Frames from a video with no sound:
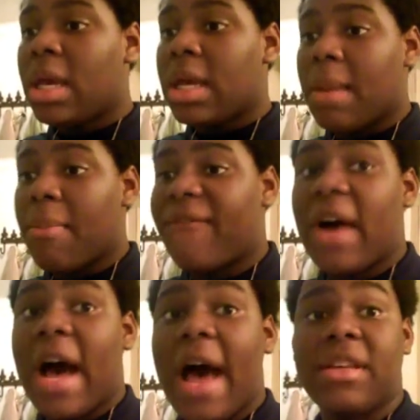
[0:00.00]
Number
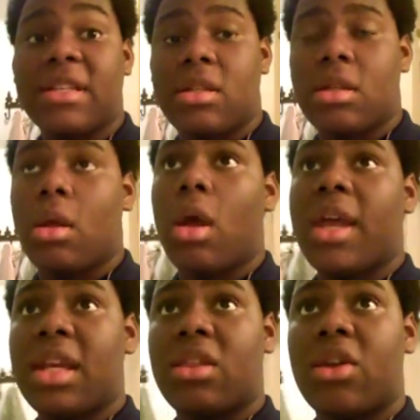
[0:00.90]
five is
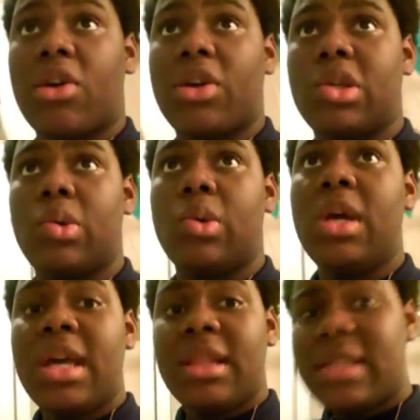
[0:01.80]
ending 32.
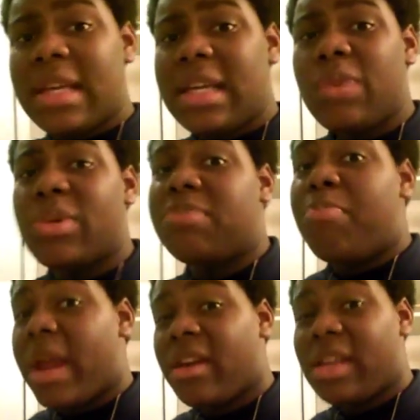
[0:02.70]
This ending was
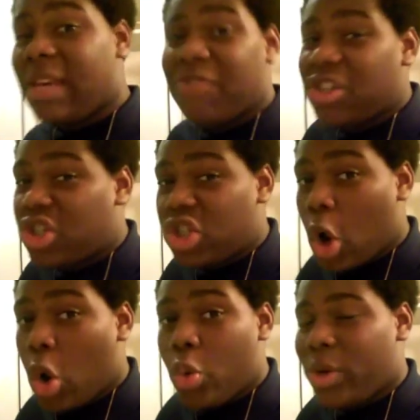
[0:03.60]
barely even
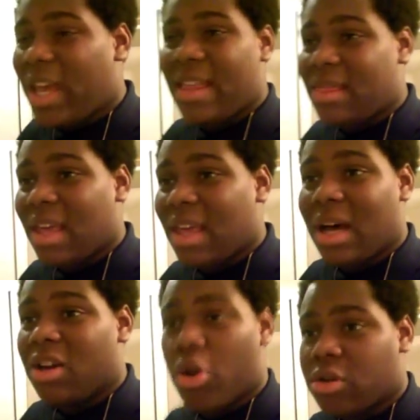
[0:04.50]
shown in
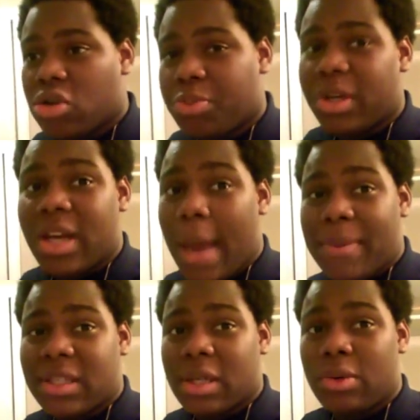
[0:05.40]
the Naruto Shippuden
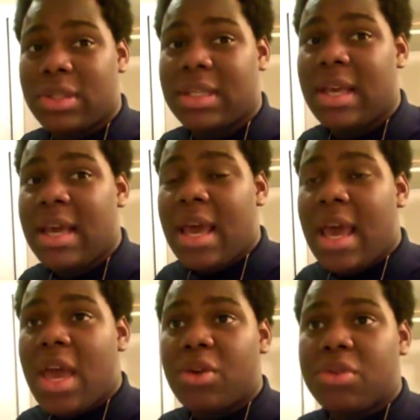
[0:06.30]
episodes.
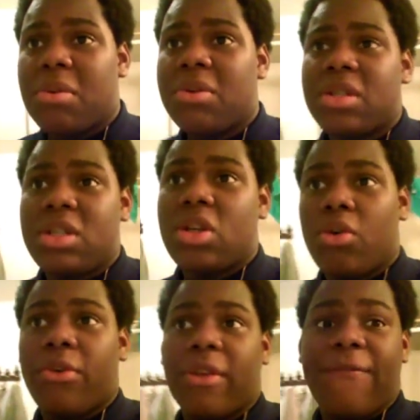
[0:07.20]
It was mostly
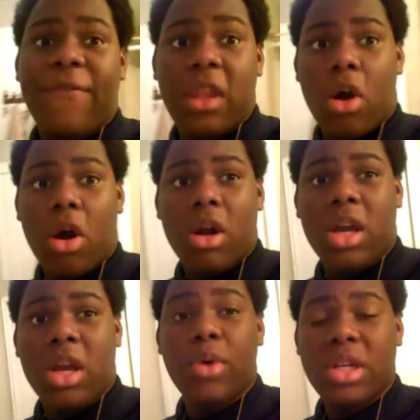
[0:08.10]
shown for the filler arc,
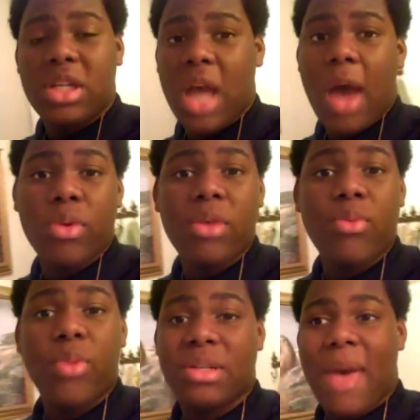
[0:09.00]
which I really
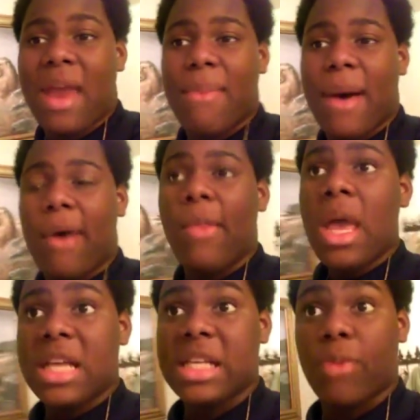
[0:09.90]
was mad about
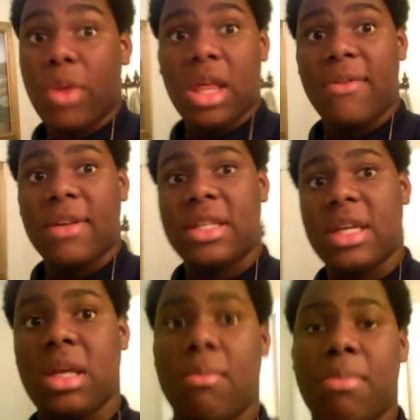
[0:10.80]
because I really love this ending.